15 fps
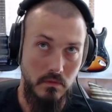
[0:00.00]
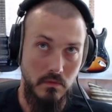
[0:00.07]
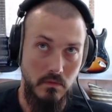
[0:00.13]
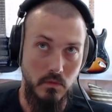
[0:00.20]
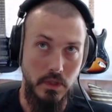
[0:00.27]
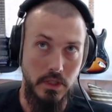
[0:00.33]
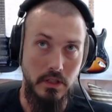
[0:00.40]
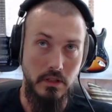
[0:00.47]

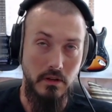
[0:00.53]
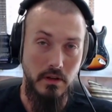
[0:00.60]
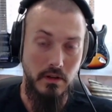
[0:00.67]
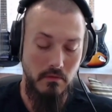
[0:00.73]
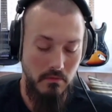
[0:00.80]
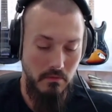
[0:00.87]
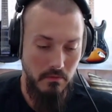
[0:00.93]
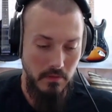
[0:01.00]
when you
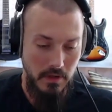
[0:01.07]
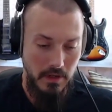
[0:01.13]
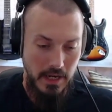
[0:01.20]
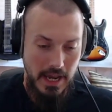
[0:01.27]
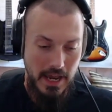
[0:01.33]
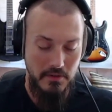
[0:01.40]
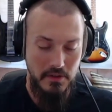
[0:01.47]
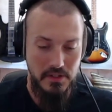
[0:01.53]

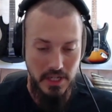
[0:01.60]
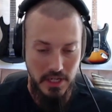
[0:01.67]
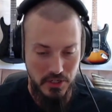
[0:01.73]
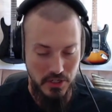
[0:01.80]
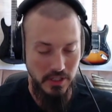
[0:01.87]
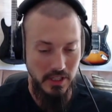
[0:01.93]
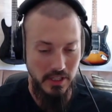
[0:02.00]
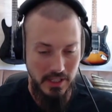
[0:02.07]
have a
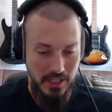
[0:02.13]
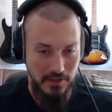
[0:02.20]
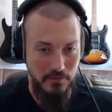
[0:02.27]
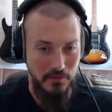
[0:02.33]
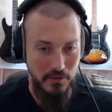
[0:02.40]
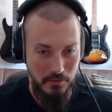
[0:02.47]
session like that for